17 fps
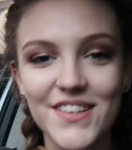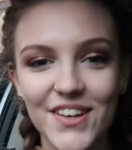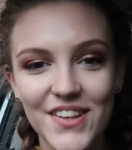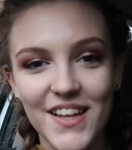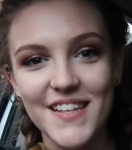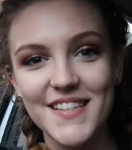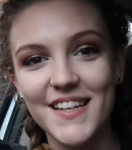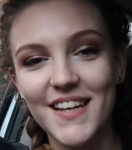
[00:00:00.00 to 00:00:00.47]
So
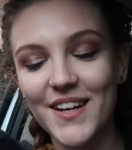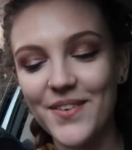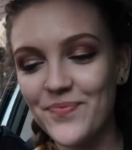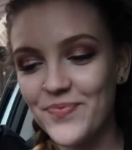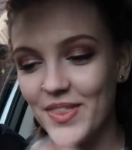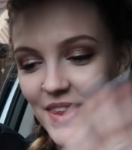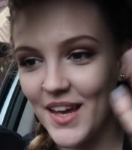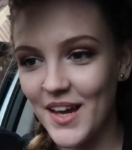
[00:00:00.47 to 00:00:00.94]
that's it,
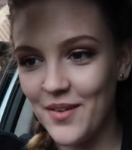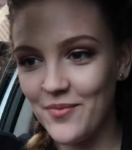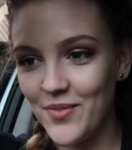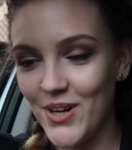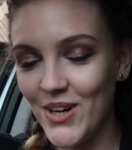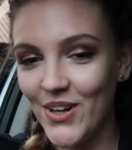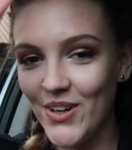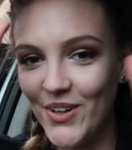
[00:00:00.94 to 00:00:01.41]
I'm
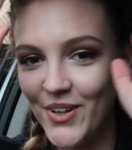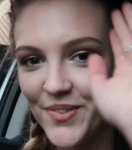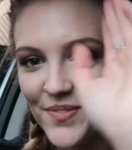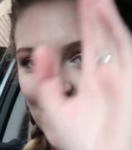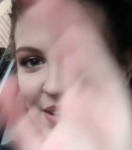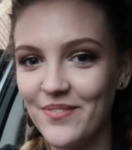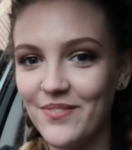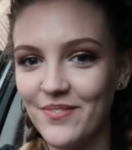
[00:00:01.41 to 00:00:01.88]

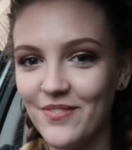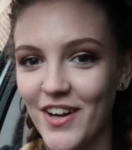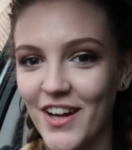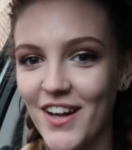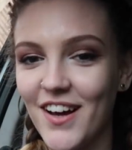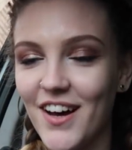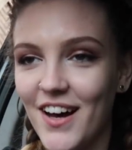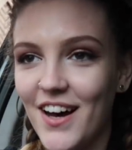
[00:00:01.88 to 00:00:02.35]
home, my
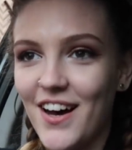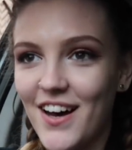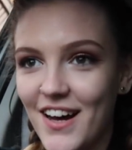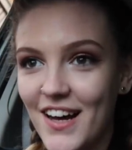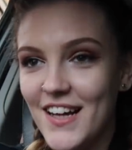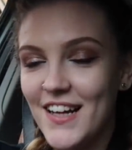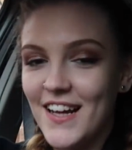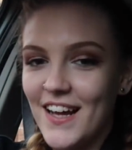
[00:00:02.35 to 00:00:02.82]

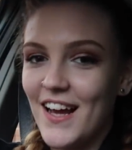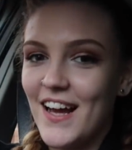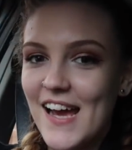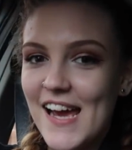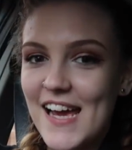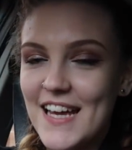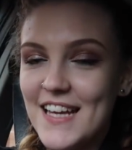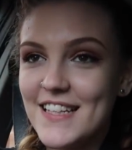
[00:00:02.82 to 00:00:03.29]
car
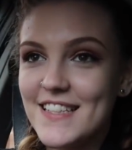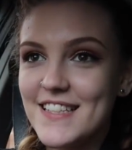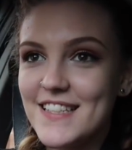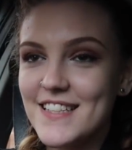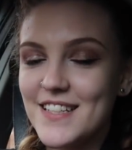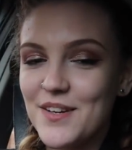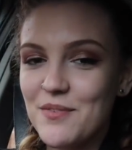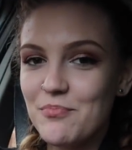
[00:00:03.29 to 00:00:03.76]
is
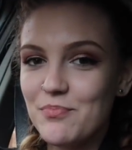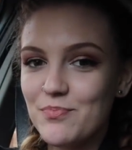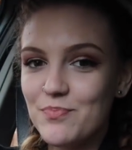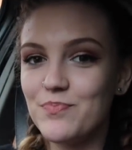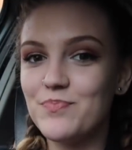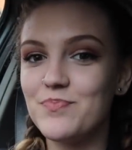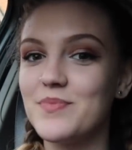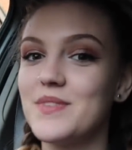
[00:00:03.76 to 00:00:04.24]

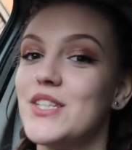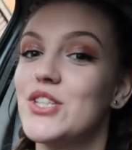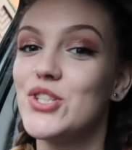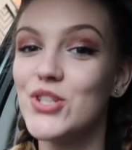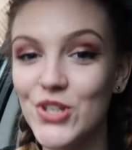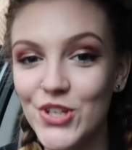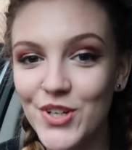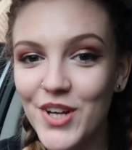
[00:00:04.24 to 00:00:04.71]

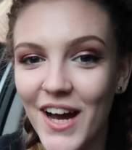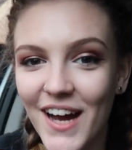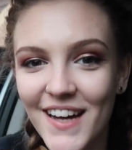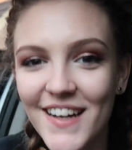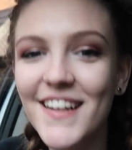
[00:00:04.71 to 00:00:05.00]
done,